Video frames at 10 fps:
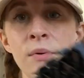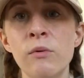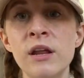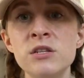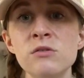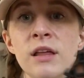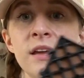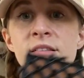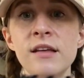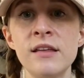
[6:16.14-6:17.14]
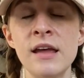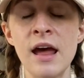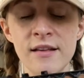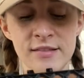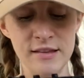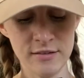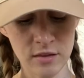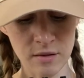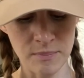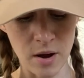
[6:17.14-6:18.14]
what I do like is that it has this on
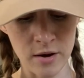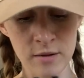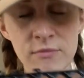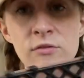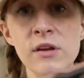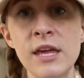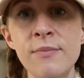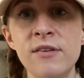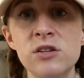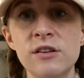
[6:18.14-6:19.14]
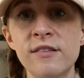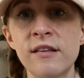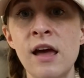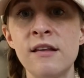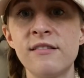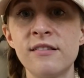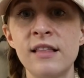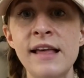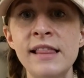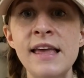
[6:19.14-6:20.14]
the bottom, so it keeps it just kind of
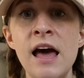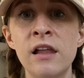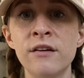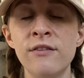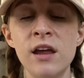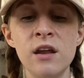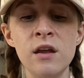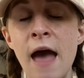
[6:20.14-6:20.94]
slightly elevated.